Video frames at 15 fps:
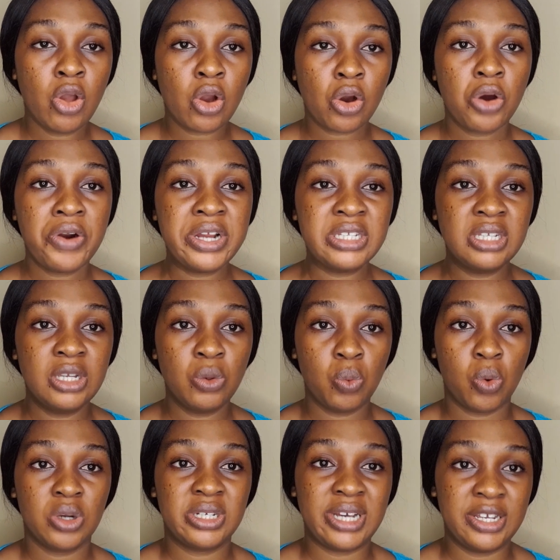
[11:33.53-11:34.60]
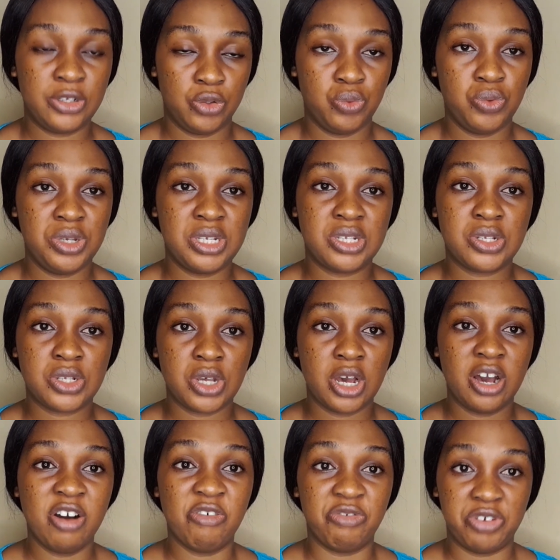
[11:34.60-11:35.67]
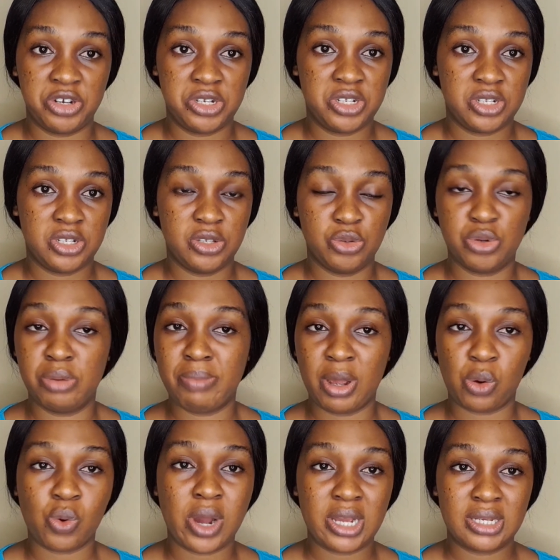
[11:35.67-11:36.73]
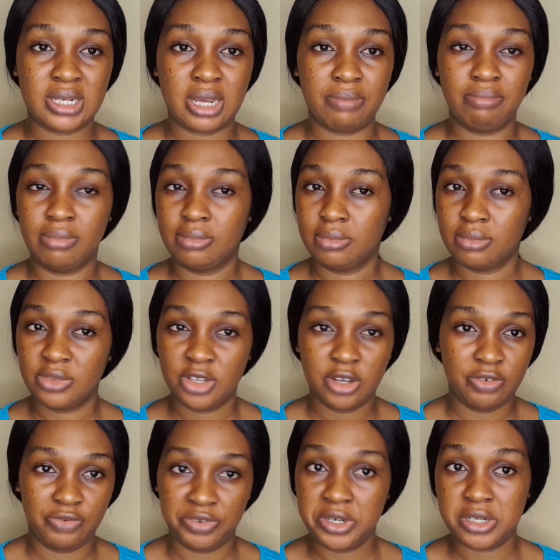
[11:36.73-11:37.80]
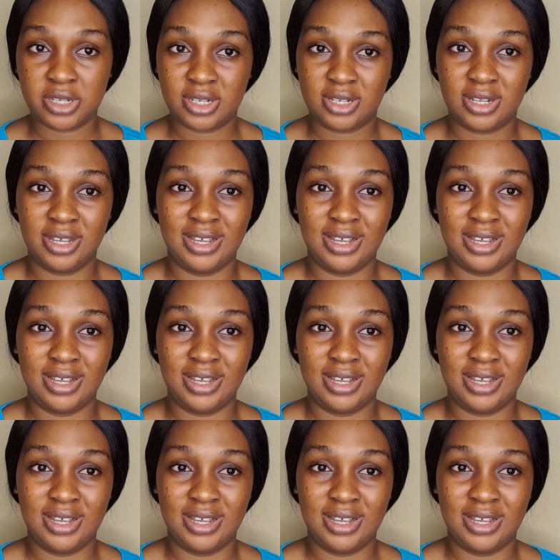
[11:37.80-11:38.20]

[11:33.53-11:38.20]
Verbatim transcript: Currently, what I do is a verse during my quiet time. A verse.